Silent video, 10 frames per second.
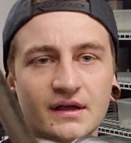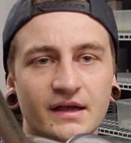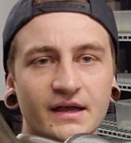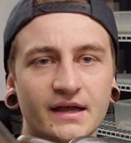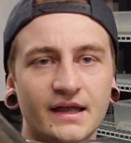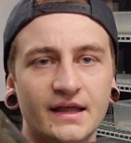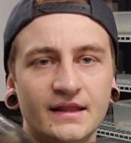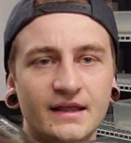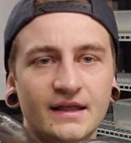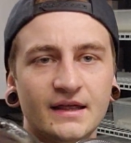And
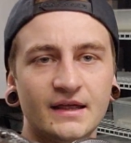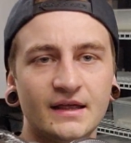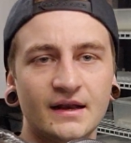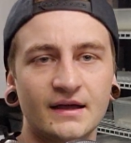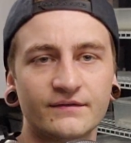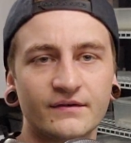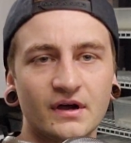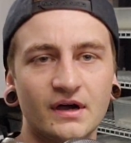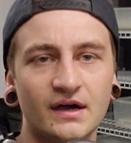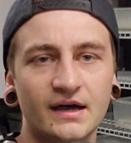then I've
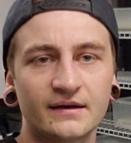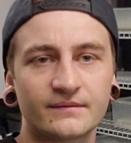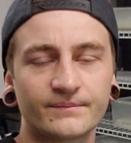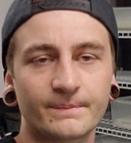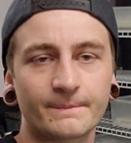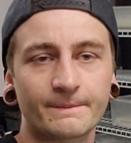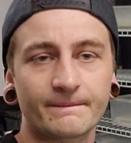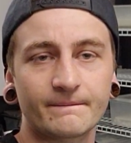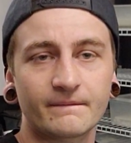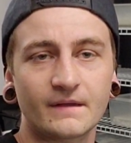got
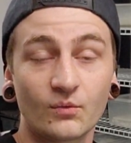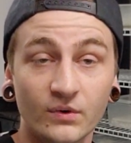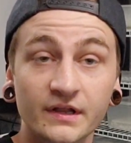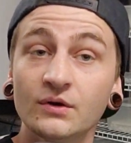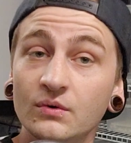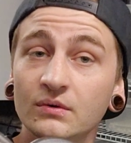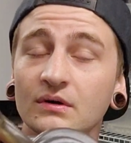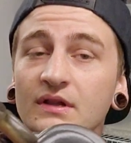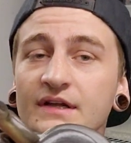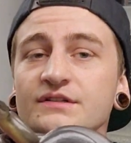a really cool
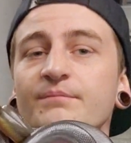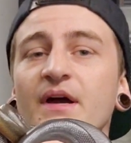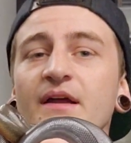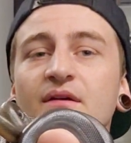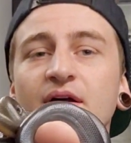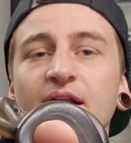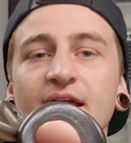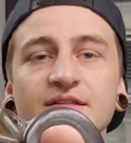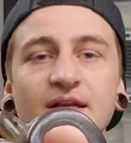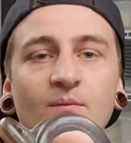clutch of python
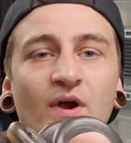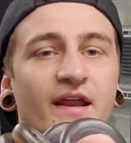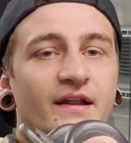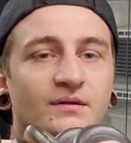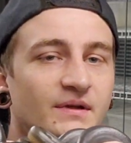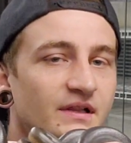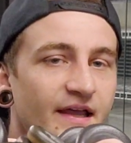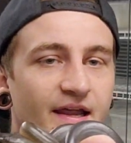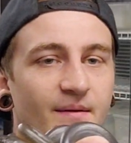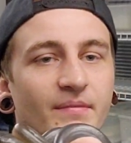eggs that I'm waiting to be
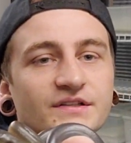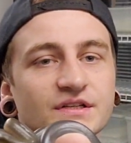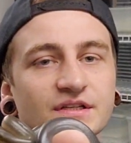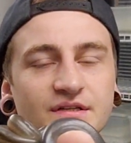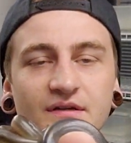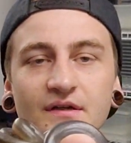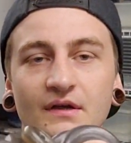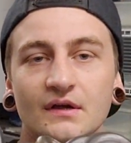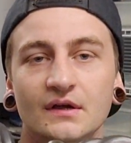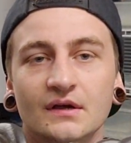laid, but she's
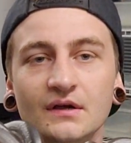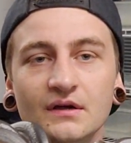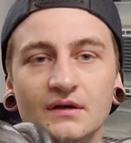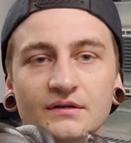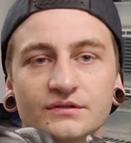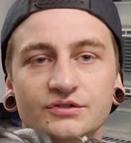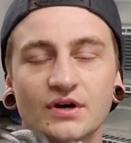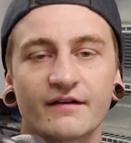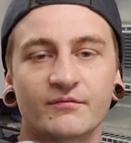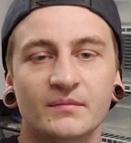
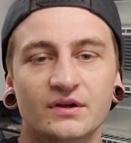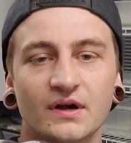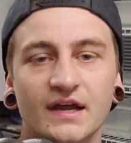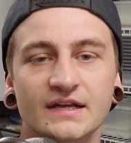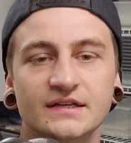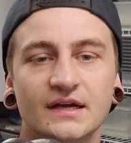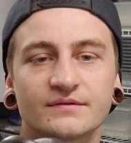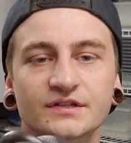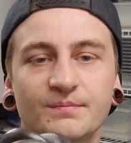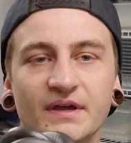driving me crazy. I
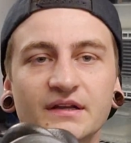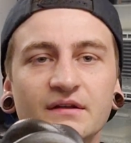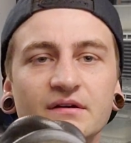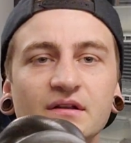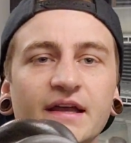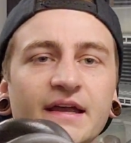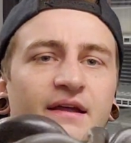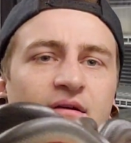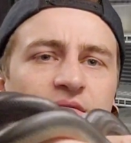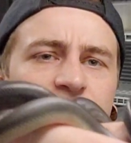was expecting her to lay
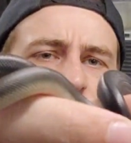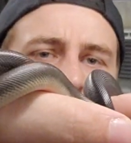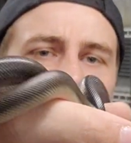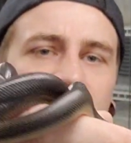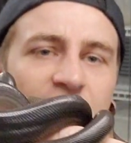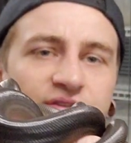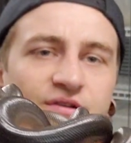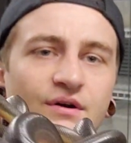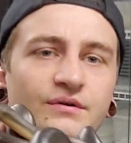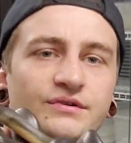2-3 days
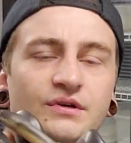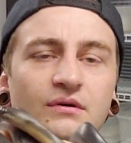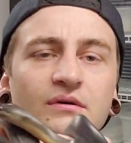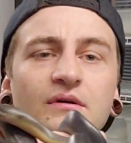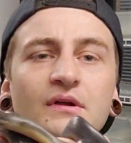ago, so